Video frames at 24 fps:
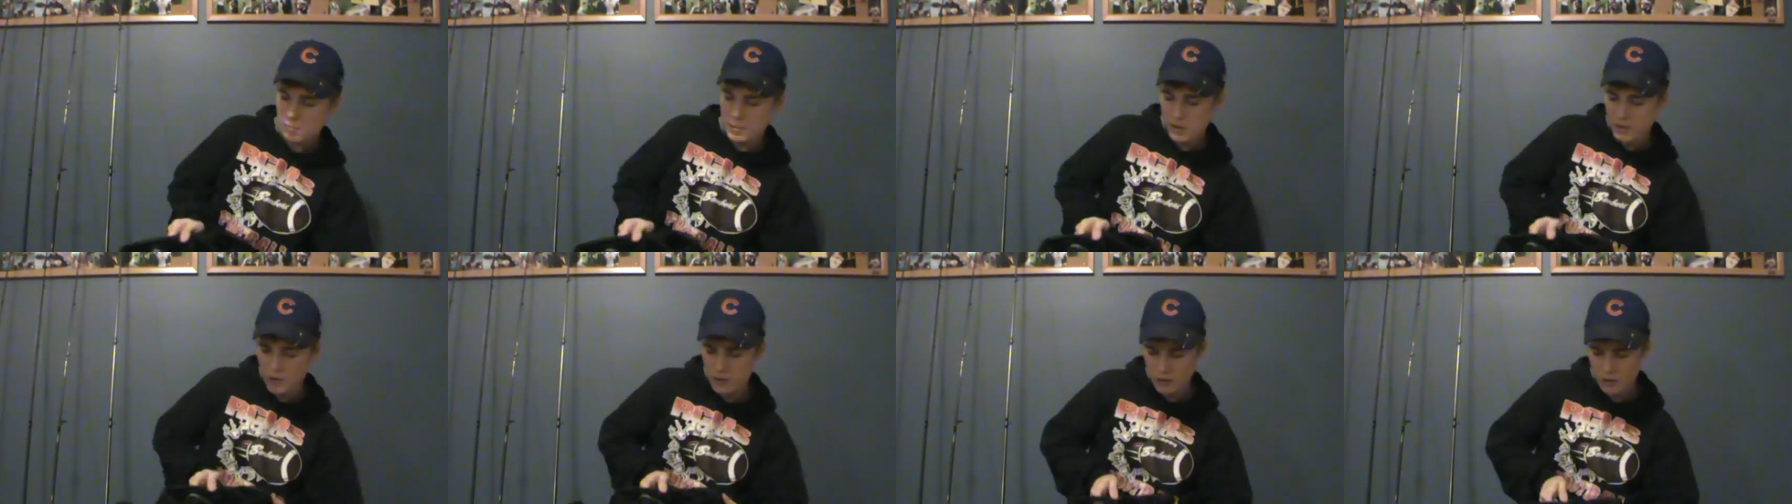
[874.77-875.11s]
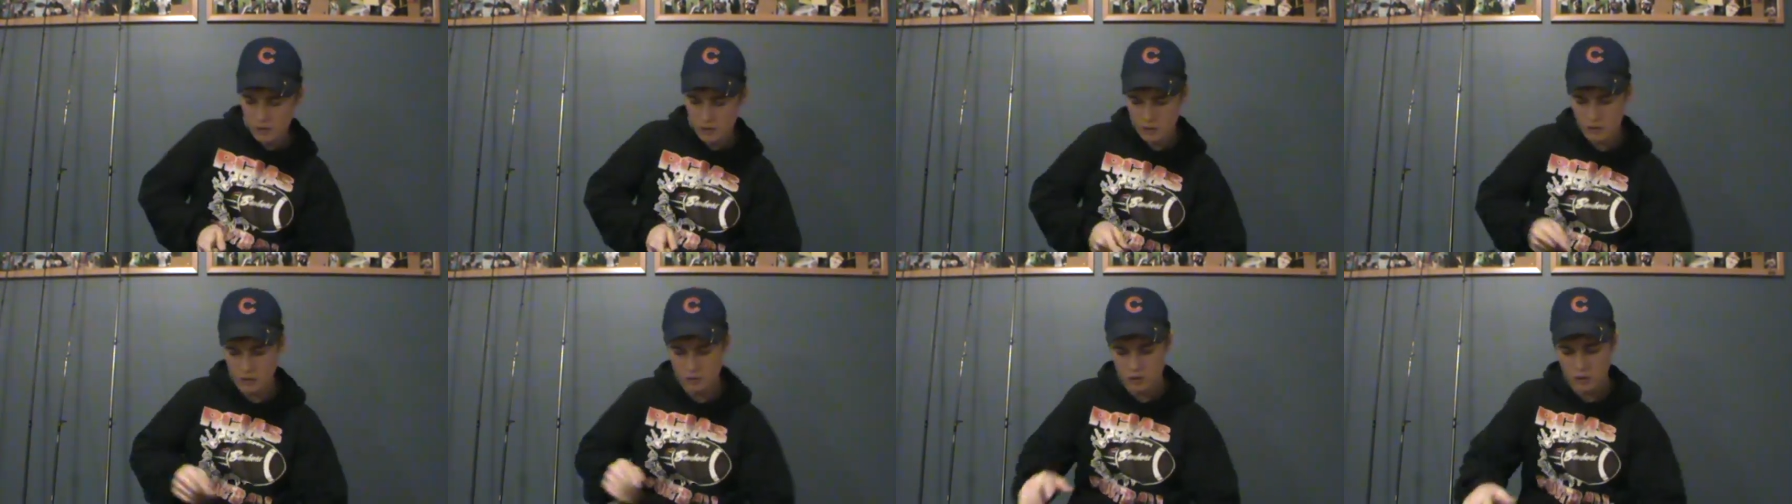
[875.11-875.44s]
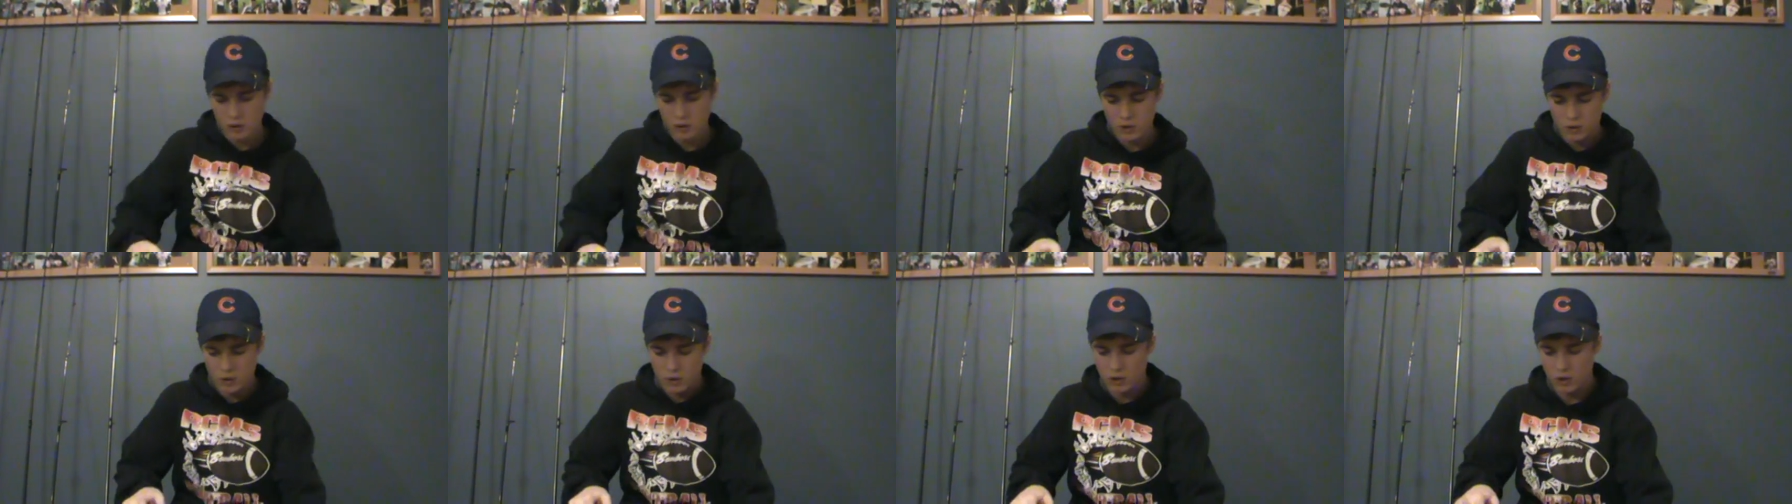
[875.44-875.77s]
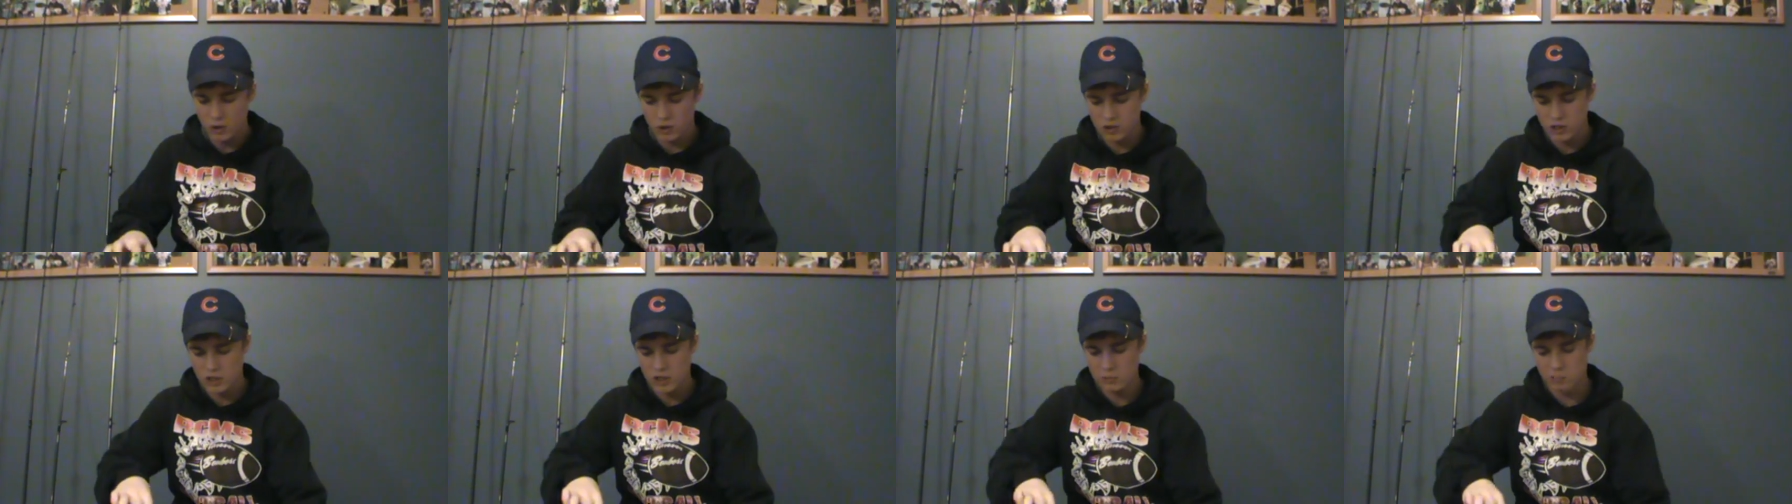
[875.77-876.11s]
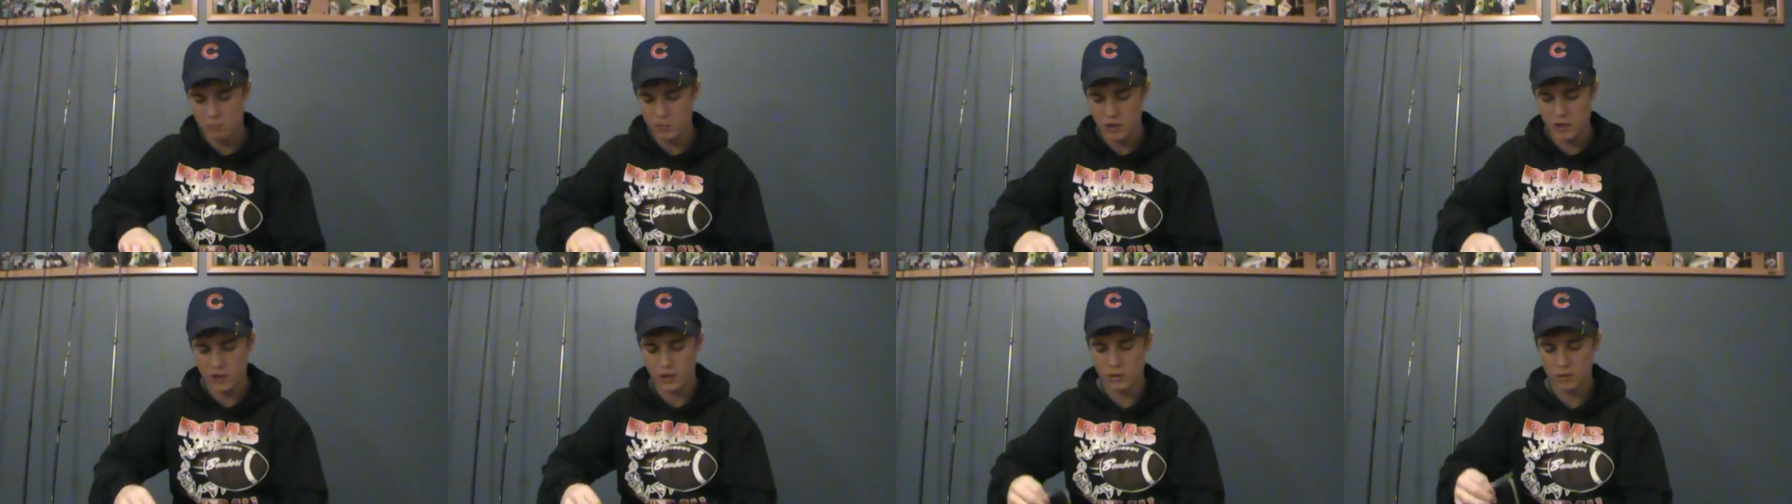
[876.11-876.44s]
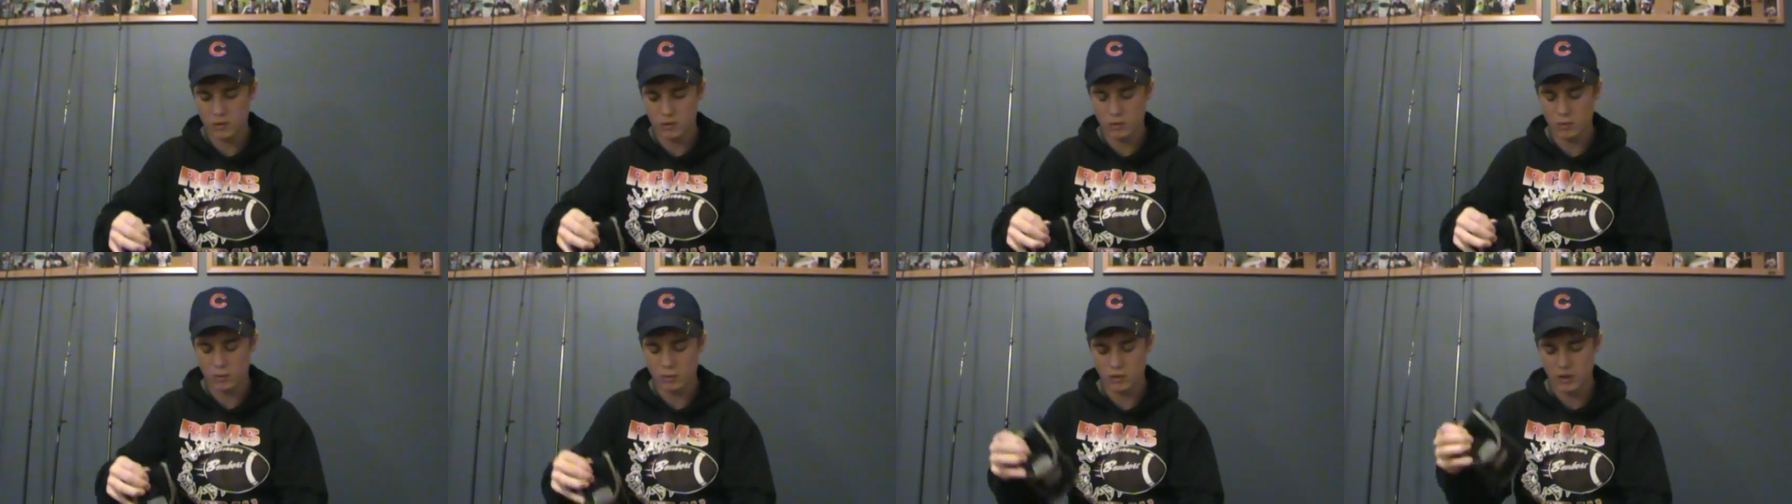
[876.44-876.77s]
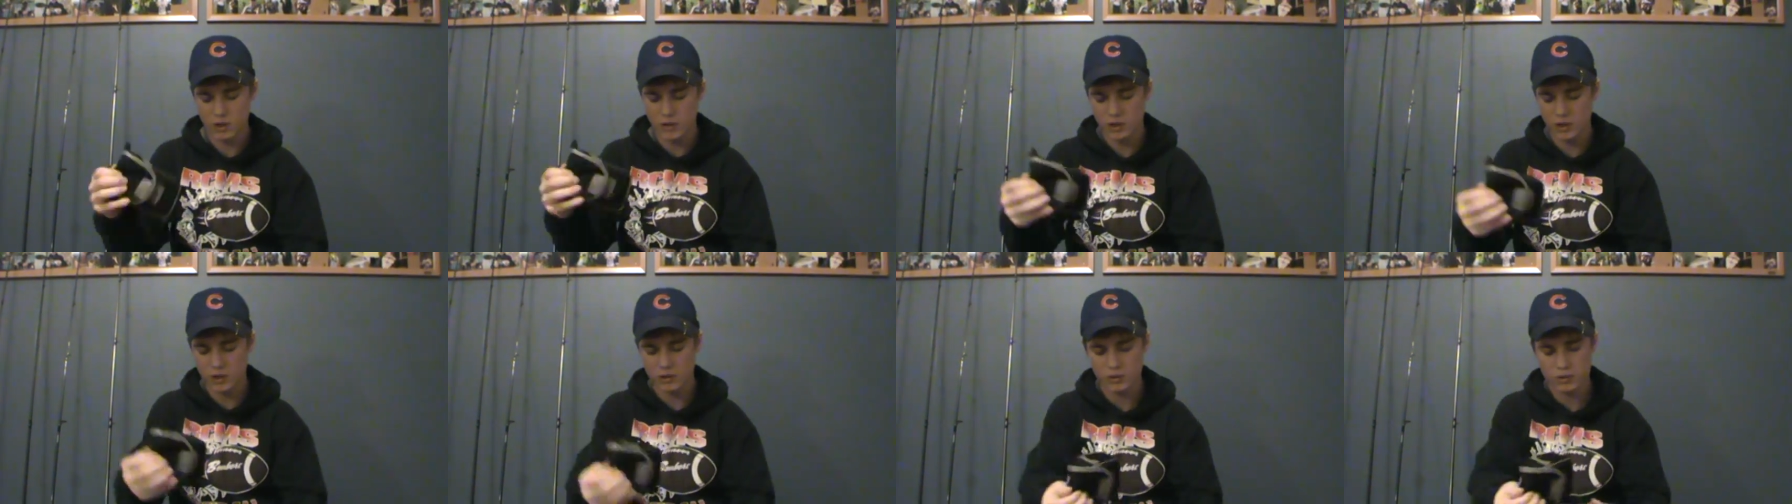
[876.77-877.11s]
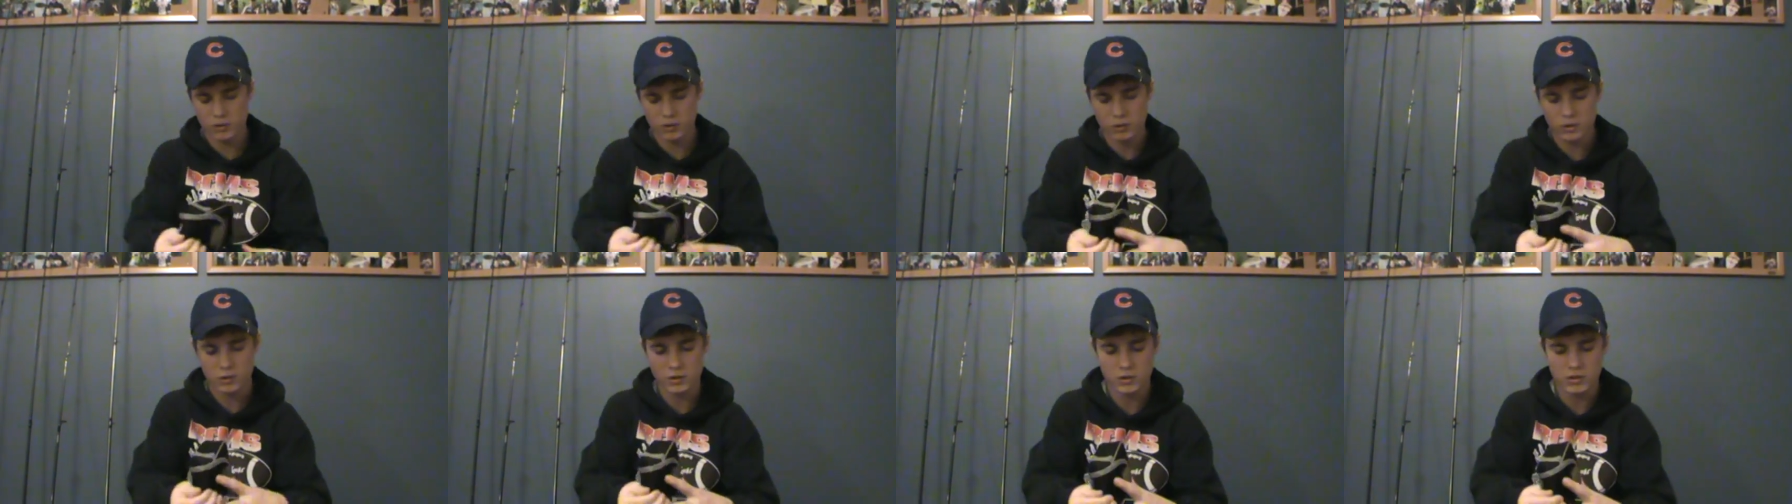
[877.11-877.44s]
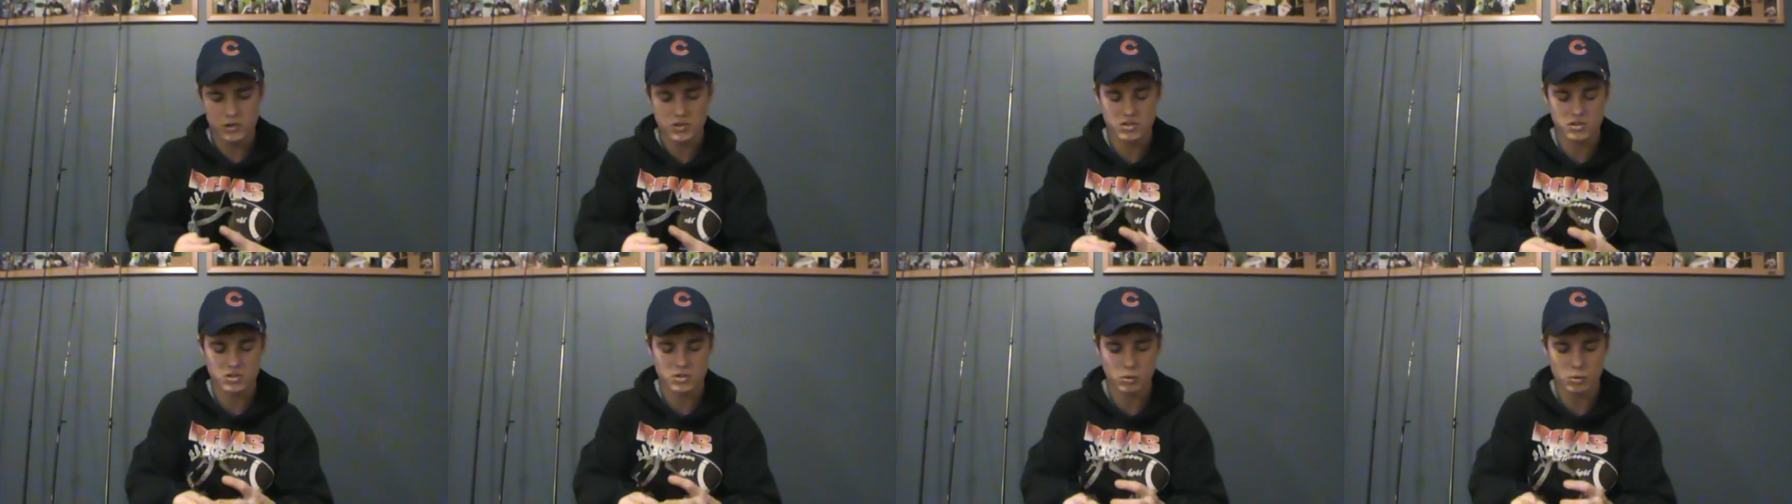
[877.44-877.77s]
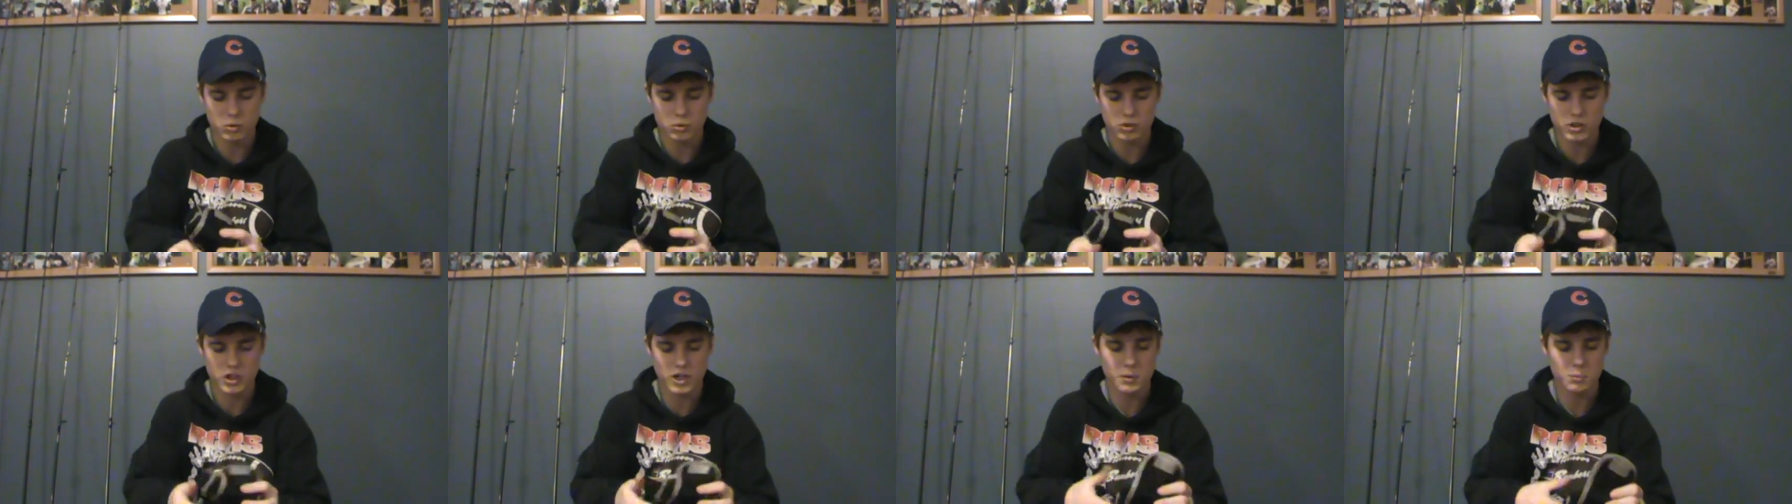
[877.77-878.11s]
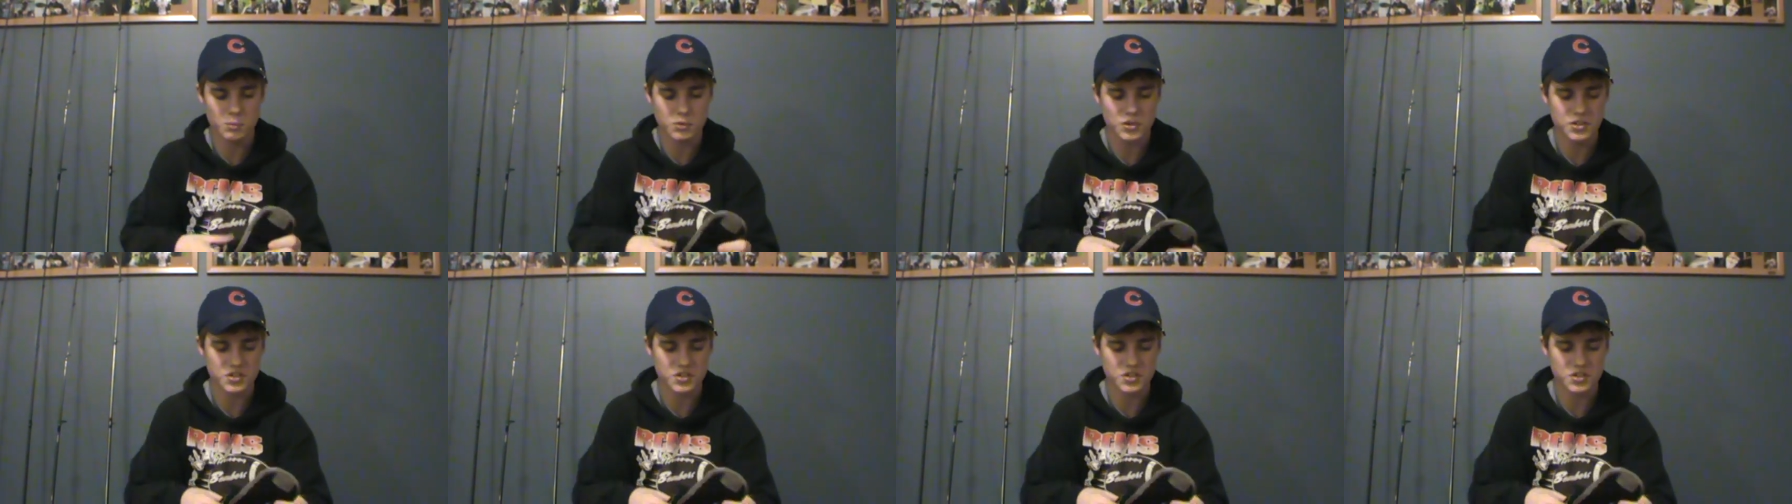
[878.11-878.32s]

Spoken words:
bag. I'll keep this is an old camera.